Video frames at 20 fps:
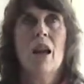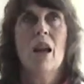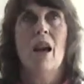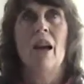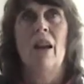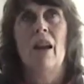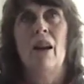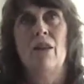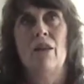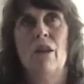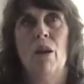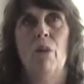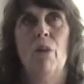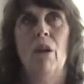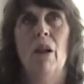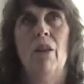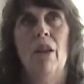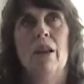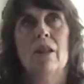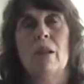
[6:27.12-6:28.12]
And I thought,
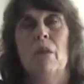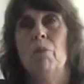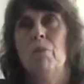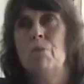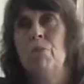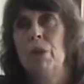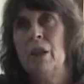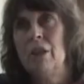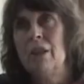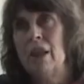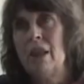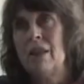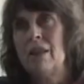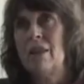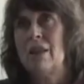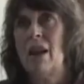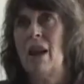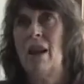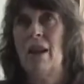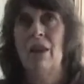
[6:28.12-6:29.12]
well, that's a building
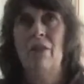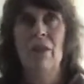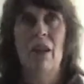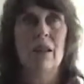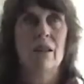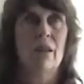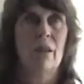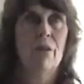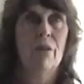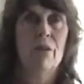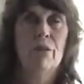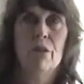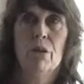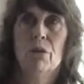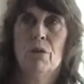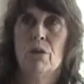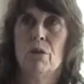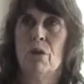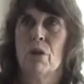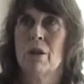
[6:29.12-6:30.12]
style and that's a
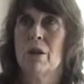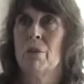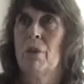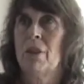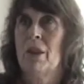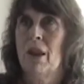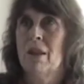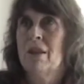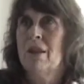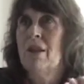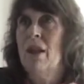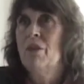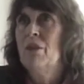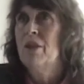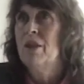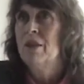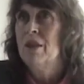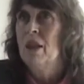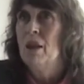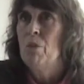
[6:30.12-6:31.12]
food source, but that's not
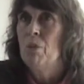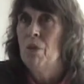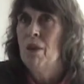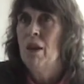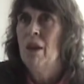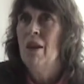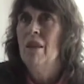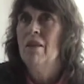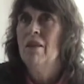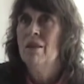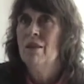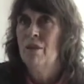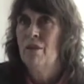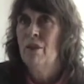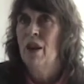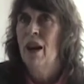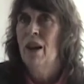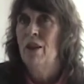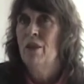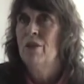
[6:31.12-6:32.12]
the same thing as
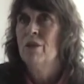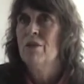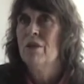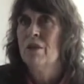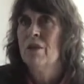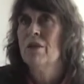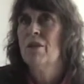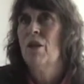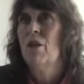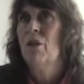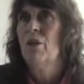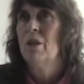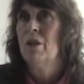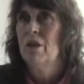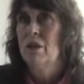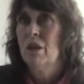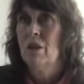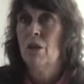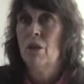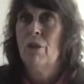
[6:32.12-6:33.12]
values. So
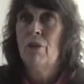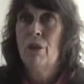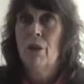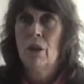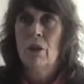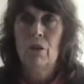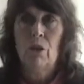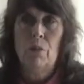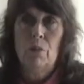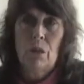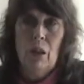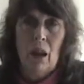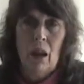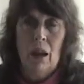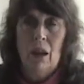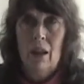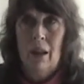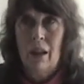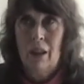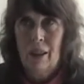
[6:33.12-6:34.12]
it's good for the group to
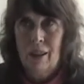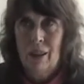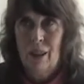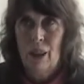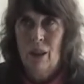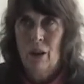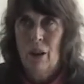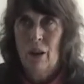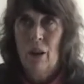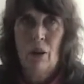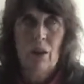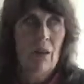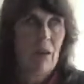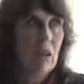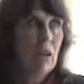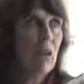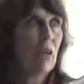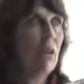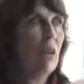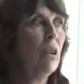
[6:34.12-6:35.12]
kind of get clear on, oh yeah,
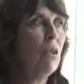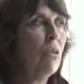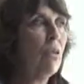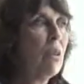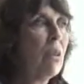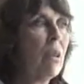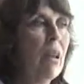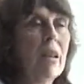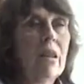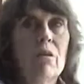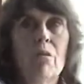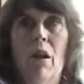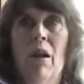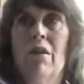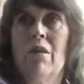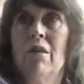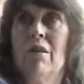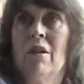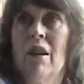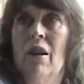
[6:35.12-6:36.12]
these are interests, let's
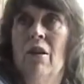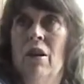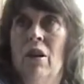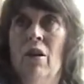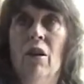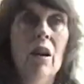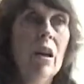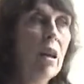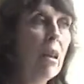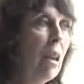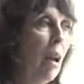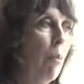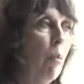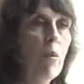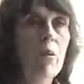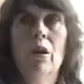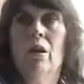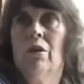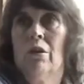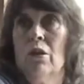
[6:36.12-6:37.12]
write this down here. Yep,
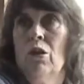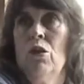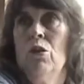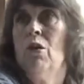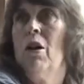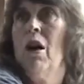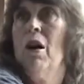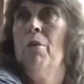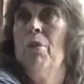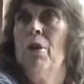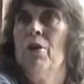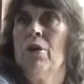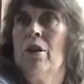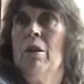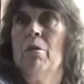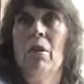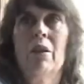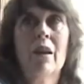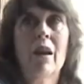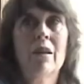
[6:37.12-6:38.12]
we'll do
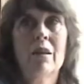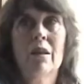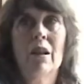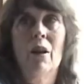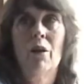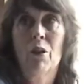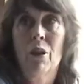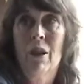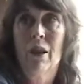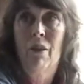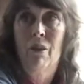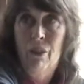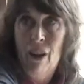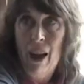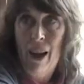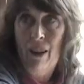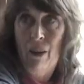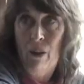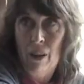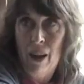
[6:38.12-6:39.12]
composting, but that's not really a
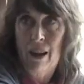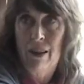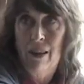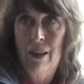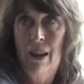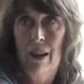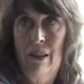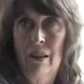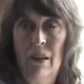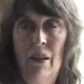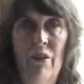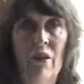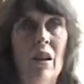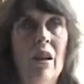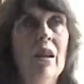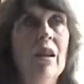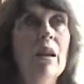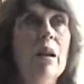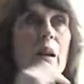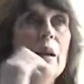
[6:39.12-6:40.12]
value, that's an
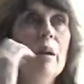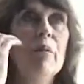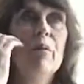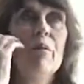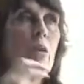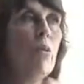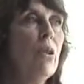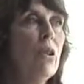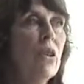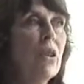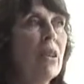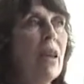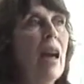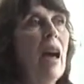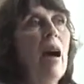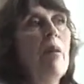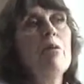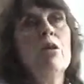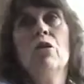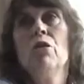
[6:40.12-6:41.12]
activity. So we'll just
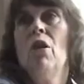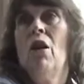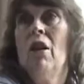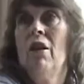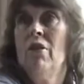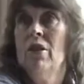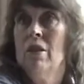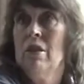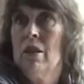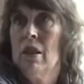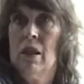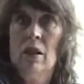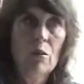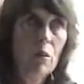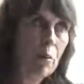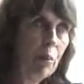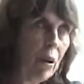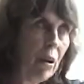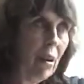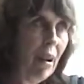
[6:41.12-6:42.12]
capture all of these things.
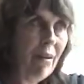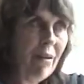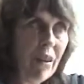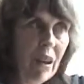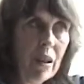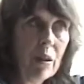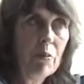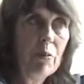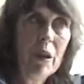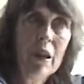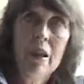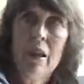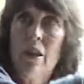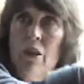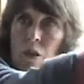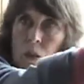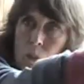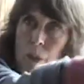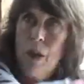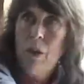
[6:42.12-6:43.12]
We'll put it on this big
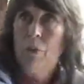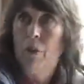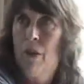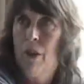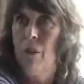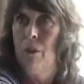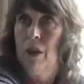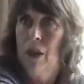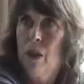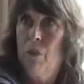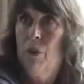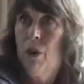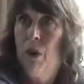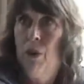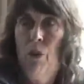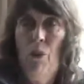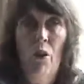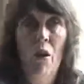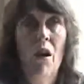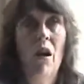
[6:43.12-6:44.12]
easel paper that we keep on
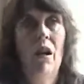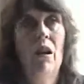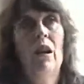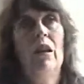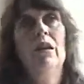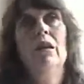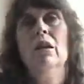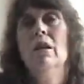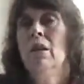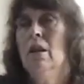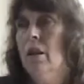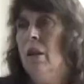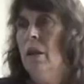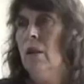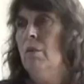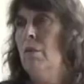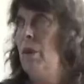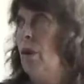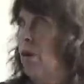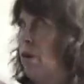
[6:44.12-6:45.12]
the wall.
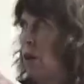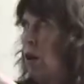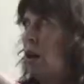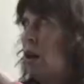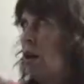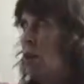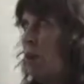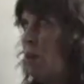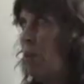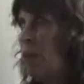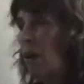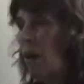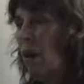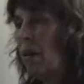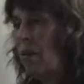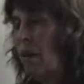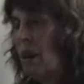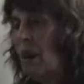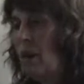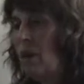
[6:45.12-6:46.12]
But over here, we'll put
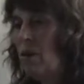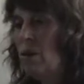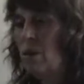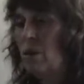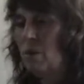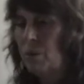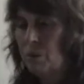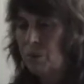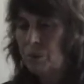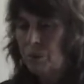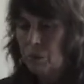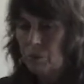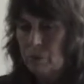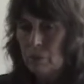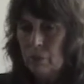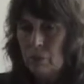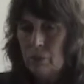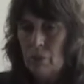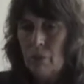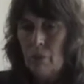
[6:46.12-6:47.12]
our values.
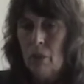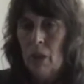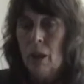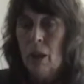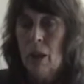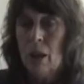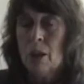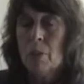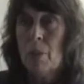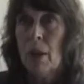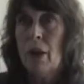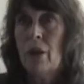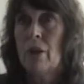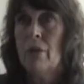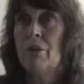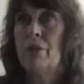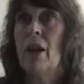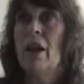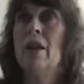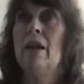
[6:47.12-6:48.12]
It's better
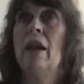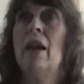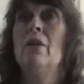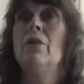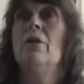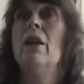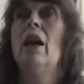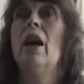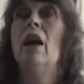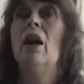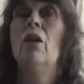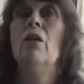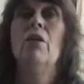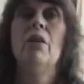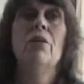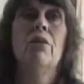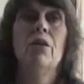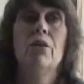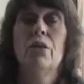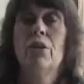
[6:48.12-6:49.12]
to find out now
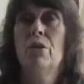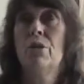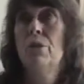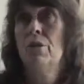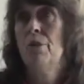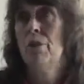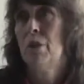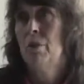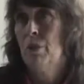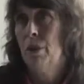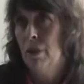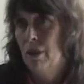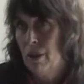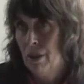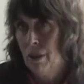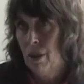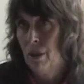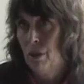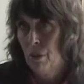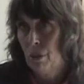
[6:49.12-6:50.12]
if there's 2
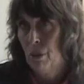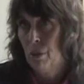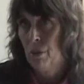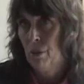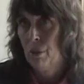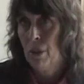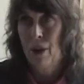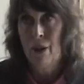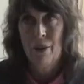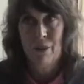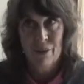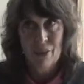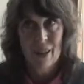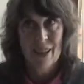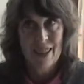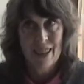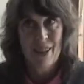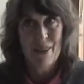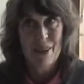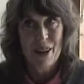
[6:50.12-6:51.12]
communities in the room. Better to
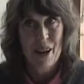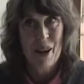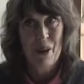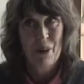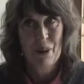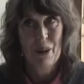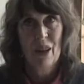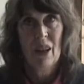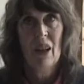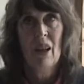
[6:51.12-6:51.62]
find out now.